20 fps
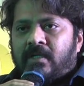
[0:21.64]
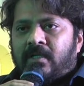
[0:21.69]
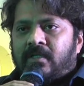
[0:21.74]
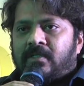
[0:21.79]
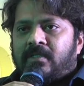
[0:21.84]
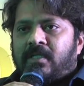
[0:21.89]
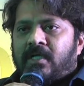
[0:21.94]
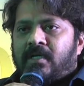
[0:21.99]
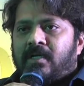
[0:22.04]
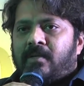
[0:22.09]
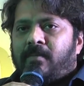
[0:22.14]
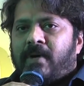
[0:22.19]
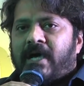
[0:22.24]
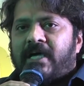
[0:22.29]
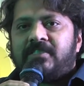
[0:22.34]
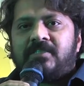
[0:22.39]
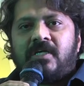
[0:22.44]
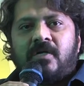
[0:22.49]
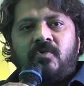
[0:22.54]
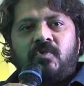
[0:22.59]
then
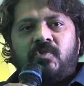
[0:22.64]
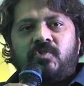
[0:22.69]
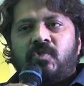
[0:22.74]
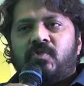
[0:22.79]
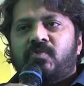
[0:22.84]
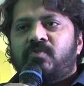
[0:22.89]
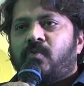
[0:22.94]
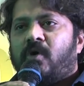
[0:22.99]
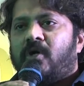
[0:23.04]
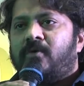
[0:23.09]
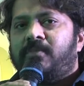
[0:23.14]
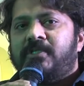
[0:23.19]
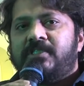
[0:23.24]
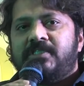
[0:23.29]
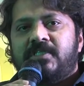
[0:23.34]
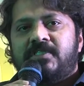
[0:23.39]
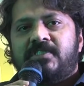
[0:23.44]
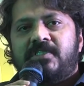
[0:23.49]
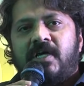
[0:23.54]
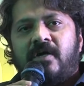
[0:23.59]
banks have to choose what
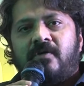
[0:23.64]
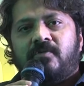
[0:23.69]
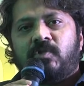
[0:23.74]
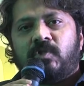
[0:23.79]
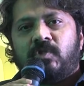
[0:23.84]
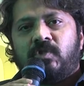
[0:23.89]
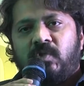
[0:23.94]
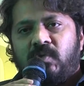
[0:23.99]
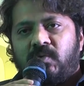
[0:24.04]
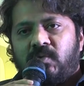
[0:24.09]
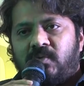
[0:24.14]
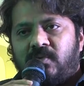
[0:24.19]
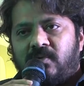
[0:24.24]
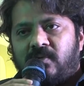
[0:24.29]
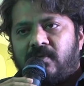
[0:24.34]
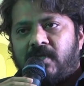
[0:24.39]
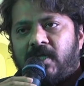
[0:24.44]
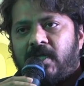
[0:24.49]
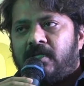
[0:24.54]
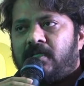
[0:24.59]
business they have to
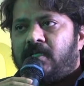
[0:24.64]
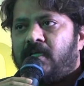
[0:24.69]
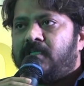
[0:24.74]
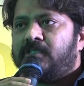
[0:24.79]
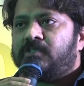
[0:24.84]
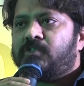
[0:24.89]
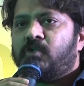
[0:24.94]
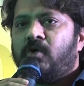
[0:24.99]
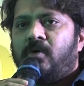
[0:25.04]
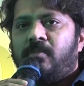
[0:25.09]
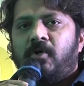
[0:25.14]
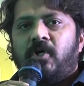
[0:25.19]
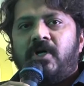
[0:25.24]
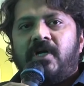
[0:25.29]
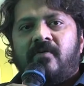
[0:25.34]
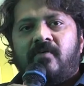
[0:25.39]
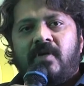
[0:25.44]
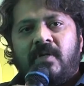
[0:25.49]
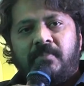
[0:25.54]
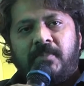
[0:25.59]
do. Then there is no more
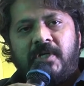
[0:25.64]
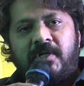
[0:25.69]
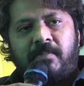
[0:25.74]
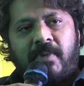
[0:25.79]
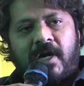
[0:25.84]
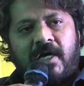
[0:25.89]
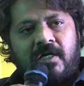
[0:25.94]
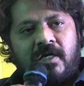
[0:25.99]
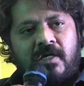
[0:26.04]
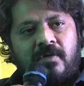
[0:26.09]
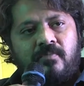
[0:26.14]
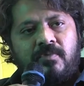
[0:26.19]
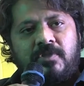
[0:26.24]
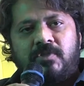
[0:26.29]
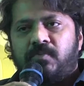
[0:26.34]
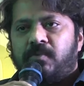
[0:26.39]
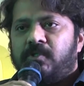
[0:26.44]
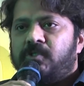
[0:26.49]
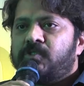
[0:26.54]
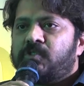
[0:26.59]
development banking, which
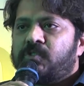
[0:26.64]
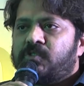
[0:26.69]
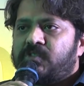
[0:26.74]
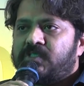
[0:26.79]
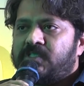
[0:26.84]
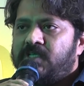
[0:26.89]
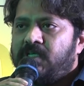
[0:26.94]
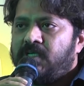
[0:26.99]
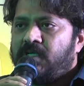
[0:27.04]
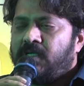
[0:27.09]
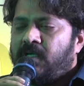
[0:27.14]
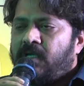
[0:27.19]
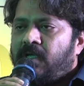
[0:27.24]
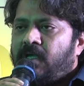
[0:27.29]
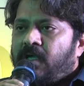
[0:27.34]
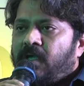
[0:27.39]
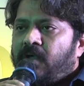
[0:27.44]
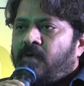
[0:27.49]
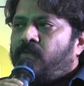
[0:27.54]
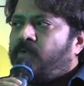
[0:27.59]
we used to see
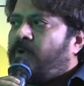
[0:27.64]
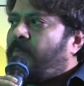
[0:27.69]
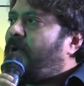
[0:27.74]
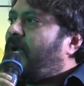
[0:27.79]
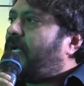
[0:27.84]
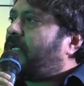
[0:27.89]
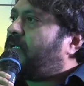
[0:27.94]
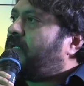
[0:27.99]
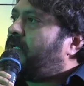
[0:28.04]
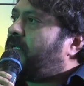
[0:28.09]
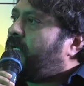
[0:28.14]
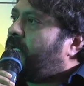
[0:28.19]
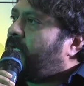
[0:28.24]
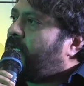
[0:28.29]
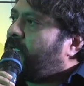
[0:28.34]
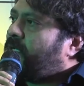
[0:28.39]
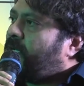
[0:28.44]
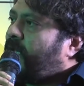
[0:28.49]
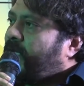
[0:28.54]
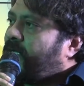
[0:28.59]
way back in
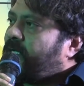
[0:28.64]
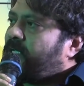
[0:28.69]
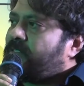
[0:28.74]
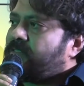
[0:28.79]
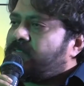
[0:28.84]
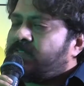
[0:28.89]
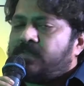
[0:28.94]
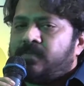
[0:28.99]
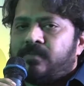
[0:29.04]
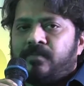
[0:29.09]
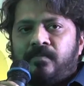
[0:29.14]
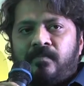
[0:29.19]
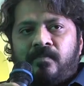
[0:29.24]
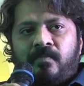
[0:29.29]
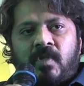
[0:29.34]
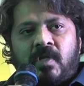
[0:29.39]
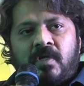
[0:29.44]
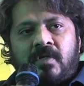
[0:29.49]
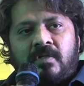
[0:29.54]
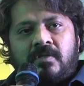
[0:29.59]
90s. Uh,
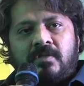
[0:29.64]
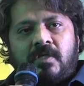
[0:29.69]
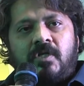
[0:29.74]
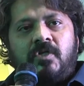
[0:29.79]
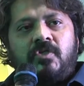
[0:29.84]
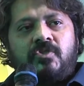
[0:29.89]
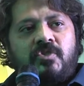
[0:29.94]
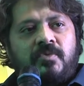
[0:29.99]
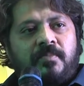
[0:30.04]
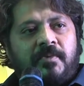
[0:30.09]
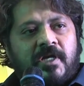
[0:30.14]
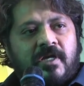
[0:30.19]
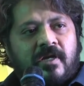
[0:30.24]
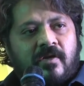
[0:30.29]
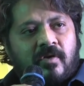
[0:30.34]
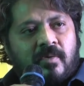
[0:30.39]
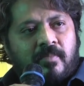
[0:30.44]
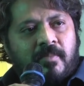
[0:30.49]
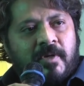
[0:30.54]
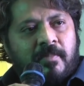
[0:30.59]
there used to be a
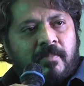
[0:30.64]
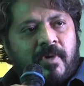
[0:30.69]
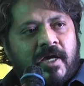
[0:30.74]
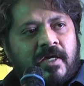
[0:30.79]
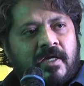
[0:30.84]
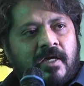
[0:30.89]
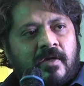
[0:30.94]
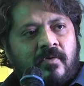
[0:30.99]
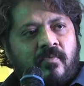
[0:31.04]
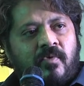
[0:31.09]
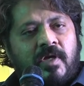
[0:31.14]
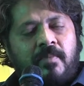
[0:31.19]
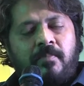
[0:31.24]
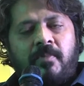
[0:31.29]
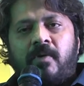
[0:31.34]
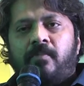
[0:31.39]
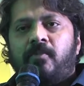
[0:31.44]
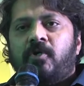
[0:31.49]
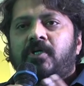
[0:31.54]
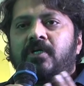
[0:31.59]
development banking where
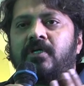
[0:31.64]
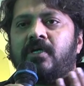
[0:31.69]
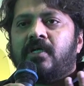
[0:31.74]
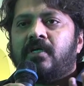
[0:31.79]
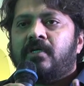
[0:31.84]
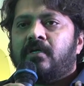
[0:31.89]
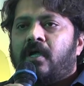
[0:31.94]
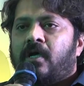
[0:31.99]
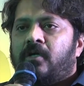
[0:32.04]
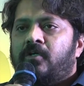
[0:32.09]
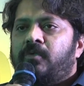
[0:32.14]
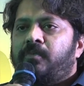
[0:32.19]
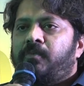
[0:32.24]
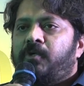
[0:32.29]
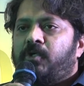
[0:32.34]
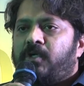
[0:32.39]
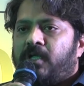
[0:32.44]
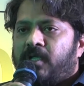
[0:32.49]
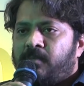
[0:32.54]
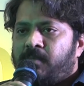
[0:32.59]
promoter can
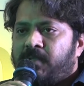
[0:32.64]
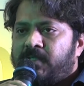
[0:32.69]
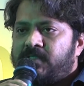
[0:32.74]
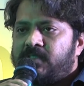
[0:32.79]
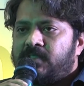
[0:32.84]
contribute 10%,